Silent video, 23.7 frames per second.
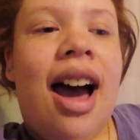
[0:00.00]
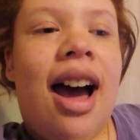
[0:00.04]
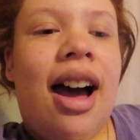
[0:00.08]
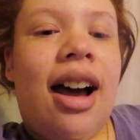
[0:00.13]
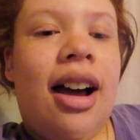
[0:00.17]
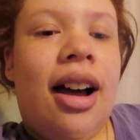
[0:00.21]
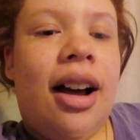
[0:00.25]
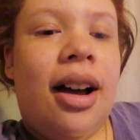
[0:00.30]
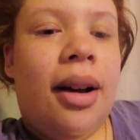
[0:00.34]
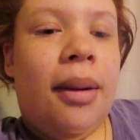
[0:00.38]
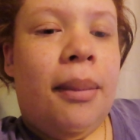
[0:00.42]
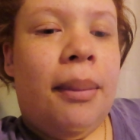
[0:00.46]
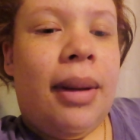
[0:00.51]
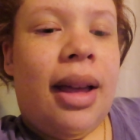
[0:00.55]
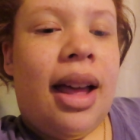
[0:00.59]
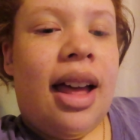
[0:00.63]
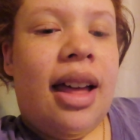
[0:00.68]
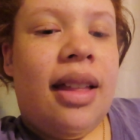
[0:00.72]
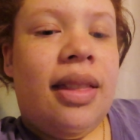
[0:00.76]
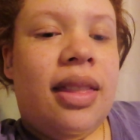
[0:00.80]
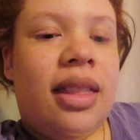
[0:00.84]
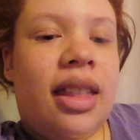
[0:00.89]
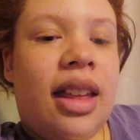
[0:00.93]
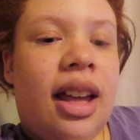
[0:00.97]

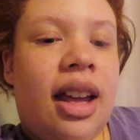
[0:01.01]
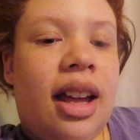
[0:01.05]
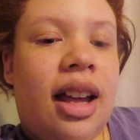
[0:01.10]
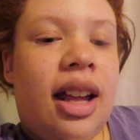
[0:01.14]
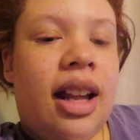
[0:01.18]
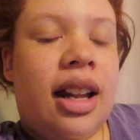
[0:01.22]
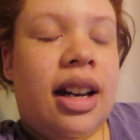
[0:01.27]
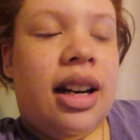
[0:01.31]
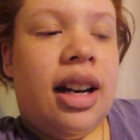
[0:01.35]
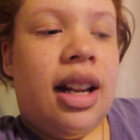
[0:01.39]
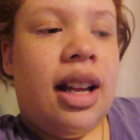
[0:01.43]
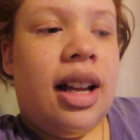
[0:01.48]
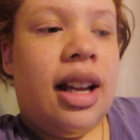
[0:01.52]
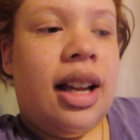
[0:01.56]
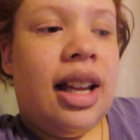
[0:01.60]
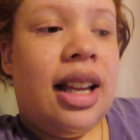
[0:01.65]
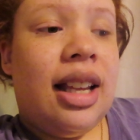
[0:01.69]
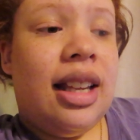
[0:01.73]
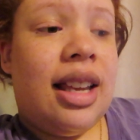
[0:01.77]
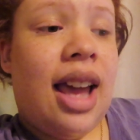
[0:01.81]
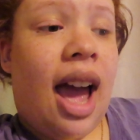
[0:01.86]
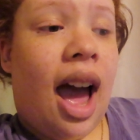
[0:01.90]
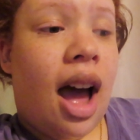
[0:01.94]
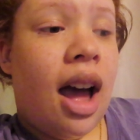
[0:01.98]
And then
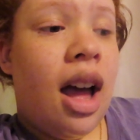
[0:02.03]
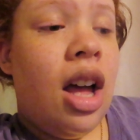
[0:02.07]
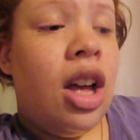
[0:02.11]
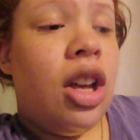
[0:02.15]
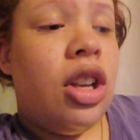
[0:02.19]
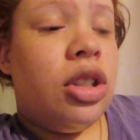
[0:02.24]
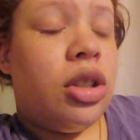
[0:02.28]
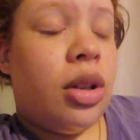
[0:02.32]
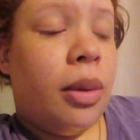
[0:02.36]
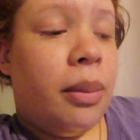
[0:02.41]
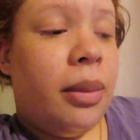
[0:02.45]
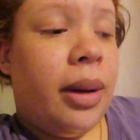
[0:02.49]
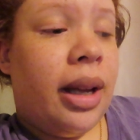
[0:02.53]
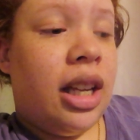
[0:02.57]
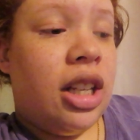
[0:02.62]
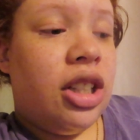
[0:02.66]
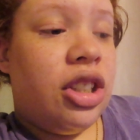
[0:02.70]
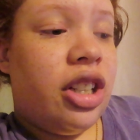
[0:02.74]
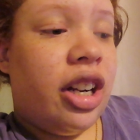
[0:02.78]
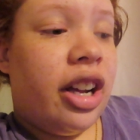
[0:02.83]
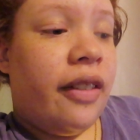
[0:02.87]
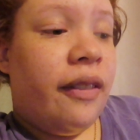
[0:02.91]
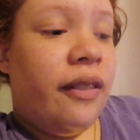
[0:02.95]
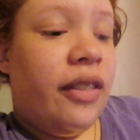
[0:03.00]
yeah, so I'm
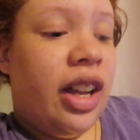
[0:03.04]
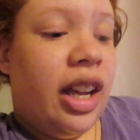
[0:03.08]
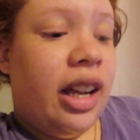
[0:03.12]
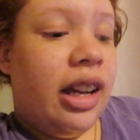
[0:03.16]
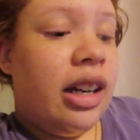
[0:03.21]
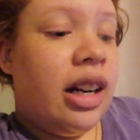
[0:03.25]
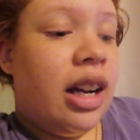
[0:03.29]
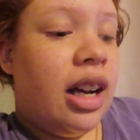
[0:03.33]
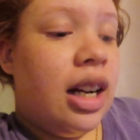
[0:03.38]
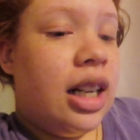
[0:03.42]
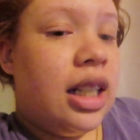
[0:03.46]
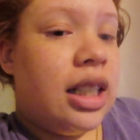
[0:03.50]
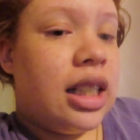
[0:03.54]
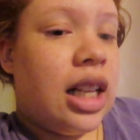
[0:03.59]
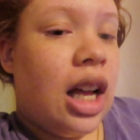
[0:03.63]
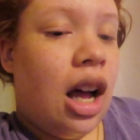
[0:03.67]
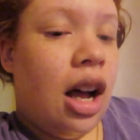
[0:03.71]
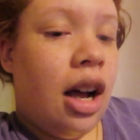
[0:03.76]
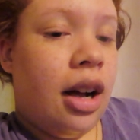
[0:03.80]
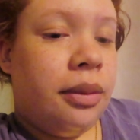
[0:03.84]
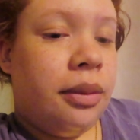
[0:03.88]
making chicken fajitas.